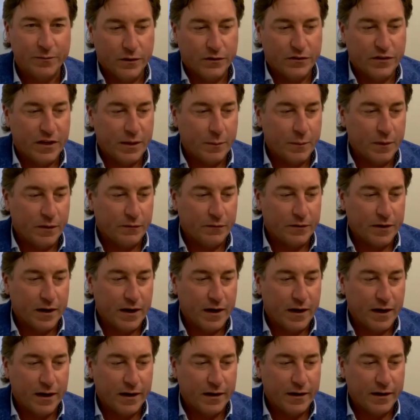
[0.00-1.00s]
the team I've
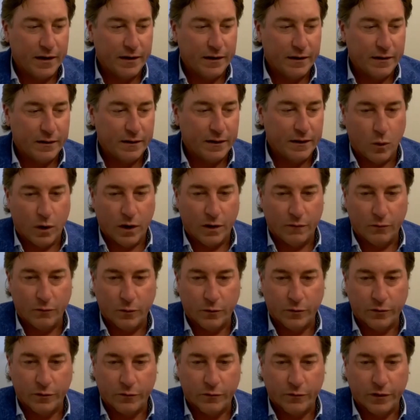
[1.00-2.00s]
got and what I've
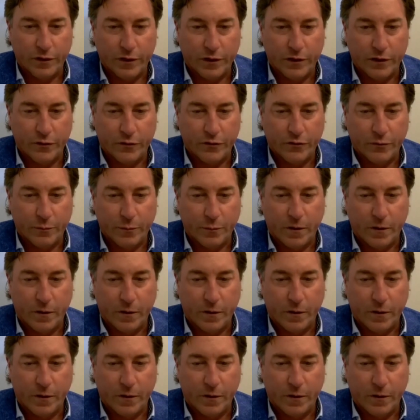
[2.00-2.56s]
learned over the years